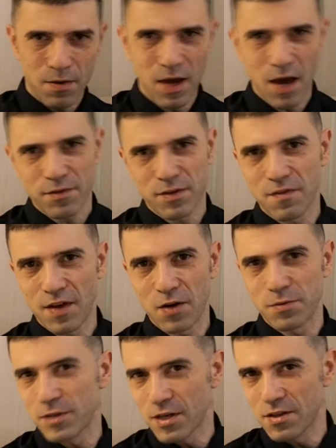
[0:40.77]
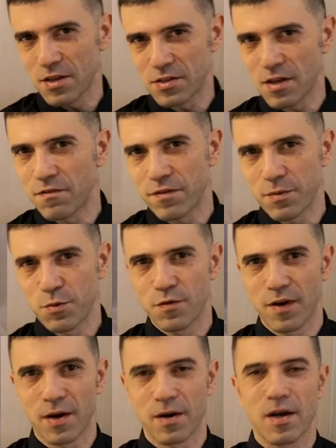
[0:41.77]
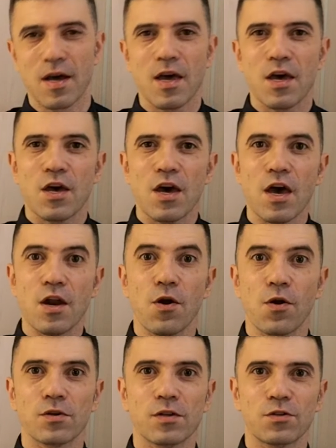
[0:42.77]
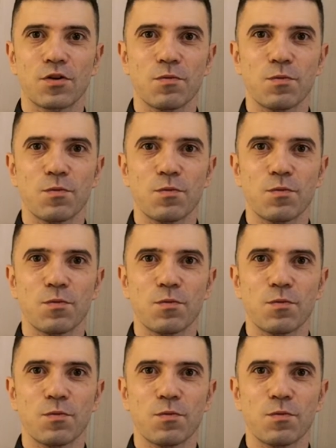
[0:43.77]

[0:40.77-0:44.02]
we have developed the XanthRemover, in order to